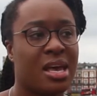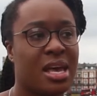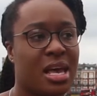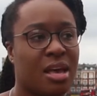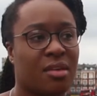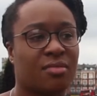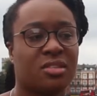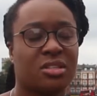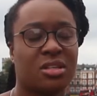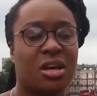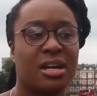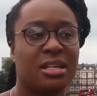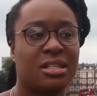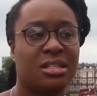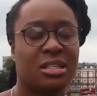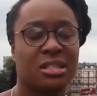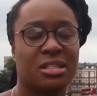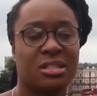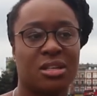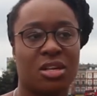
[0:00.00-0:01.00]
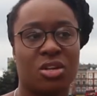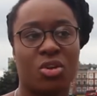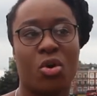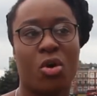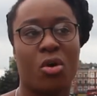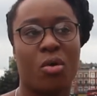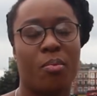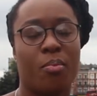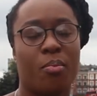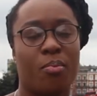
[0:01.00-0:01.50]
if scientists are
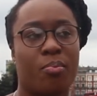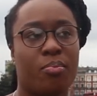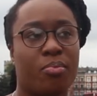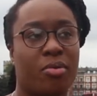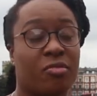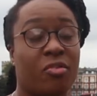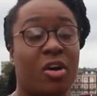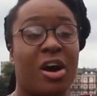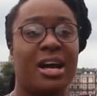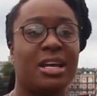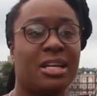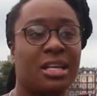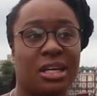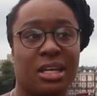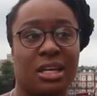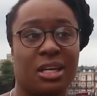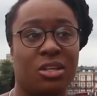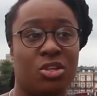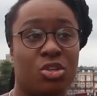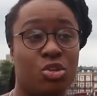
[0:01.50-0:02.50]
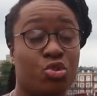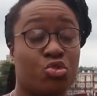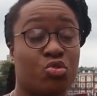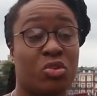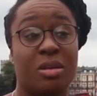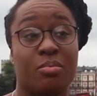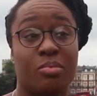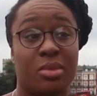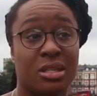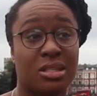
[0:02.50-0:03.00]
not providing new
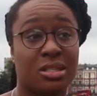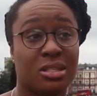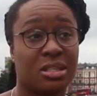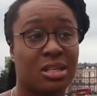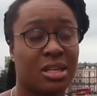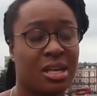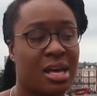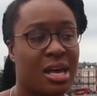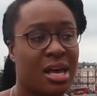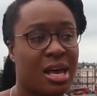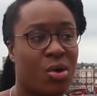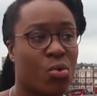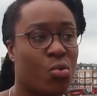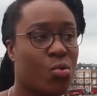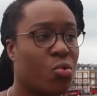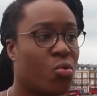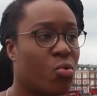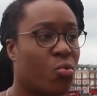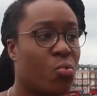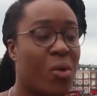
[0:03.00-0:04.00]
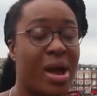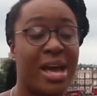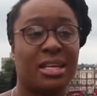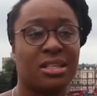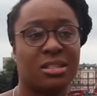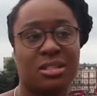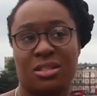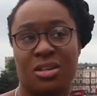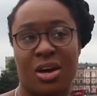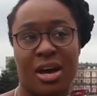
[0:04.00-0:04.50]
treatments or
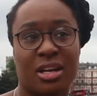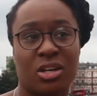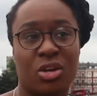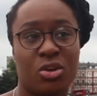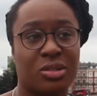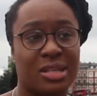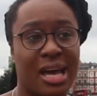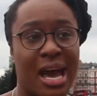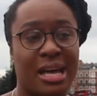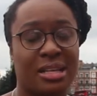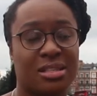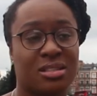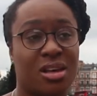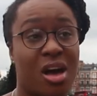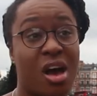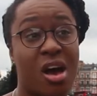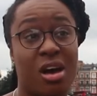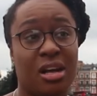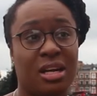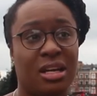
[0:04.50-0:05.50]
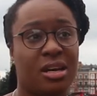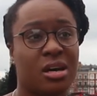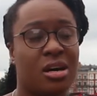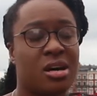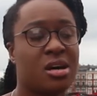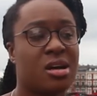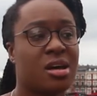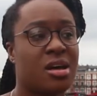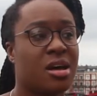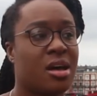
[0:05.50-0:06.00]
ways to diagnose cancer
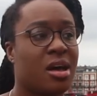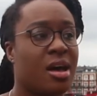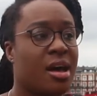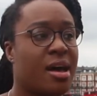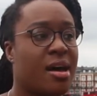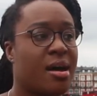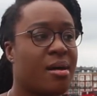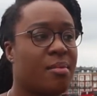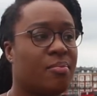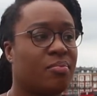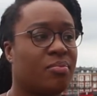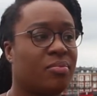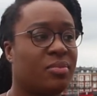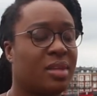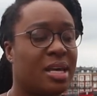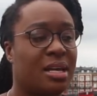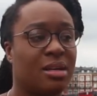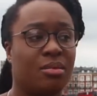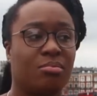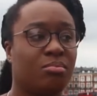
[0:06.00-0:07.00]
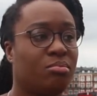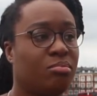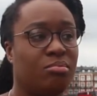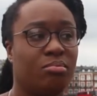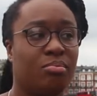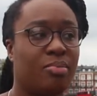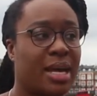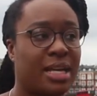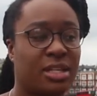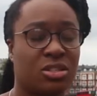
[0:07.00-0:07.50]
earlier, then
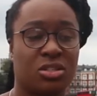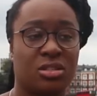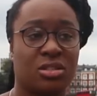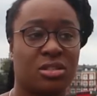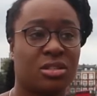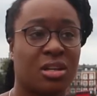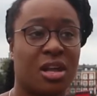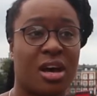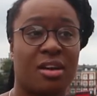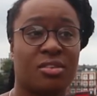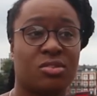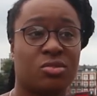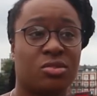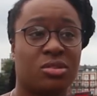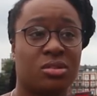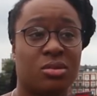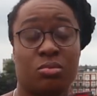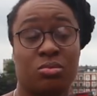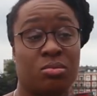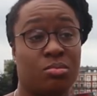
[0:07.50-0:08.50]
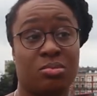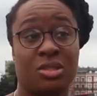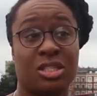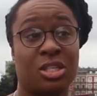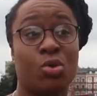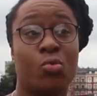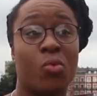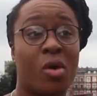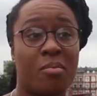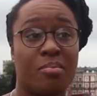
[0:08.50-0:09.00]
patients' lives
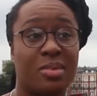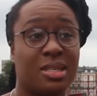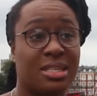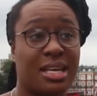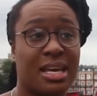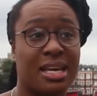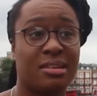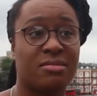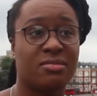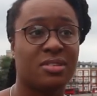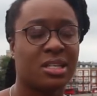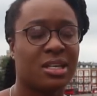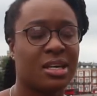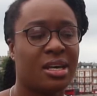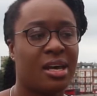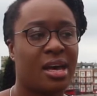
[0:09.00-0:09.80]
still won't be saved.